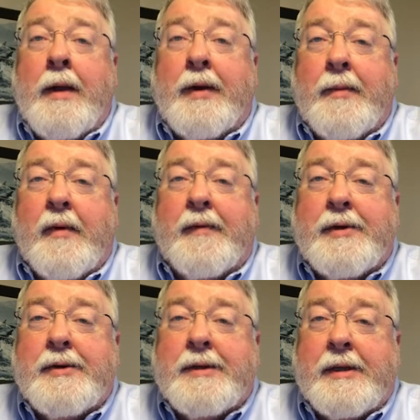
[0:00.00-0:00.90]
Thermo
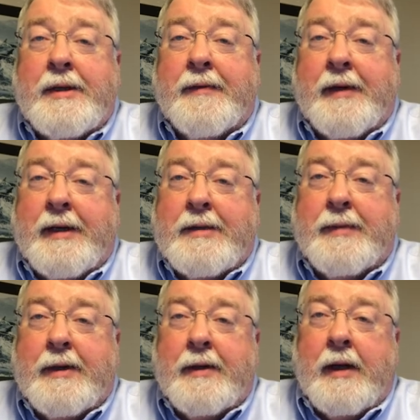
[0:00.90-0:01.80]
Fisher Scientific has
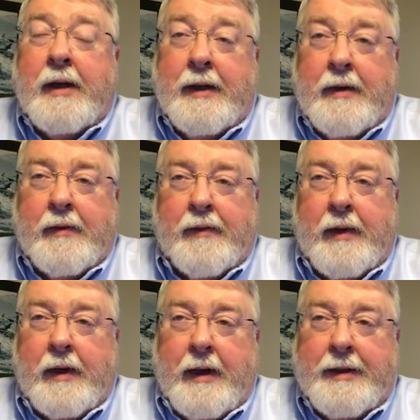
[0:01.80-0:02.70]
been on the literal
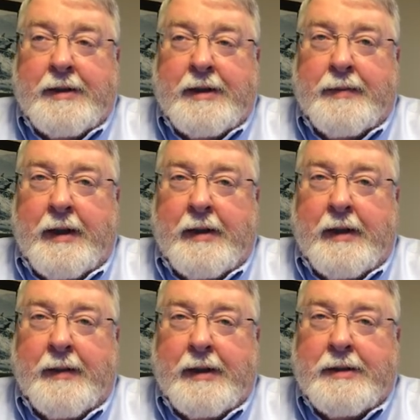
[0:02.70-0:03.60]
front lines of this
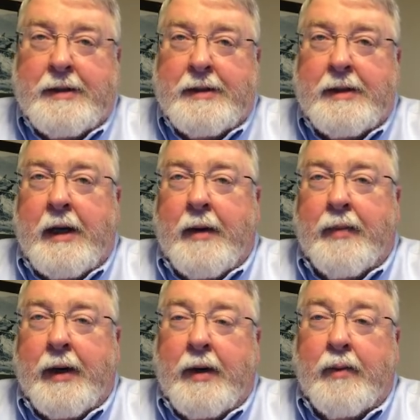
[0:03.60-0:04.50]
pandemic since the
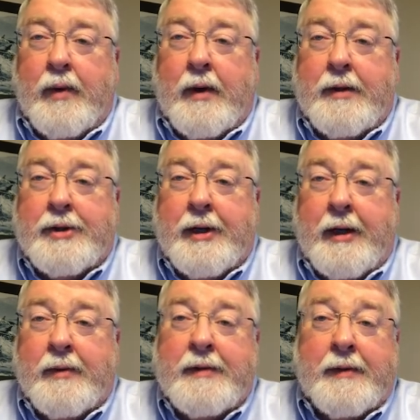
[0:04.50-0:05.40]
outbreak in Wuhan,
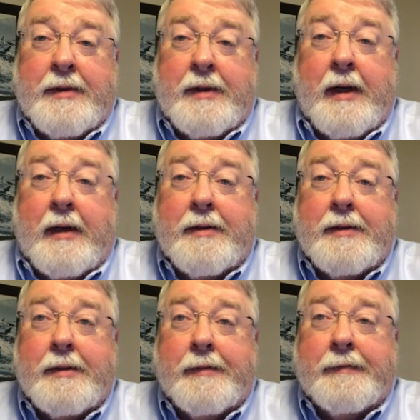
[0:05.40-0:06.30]
China was first
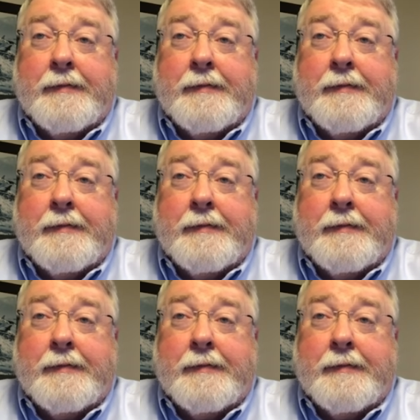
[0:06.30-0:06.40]
announced.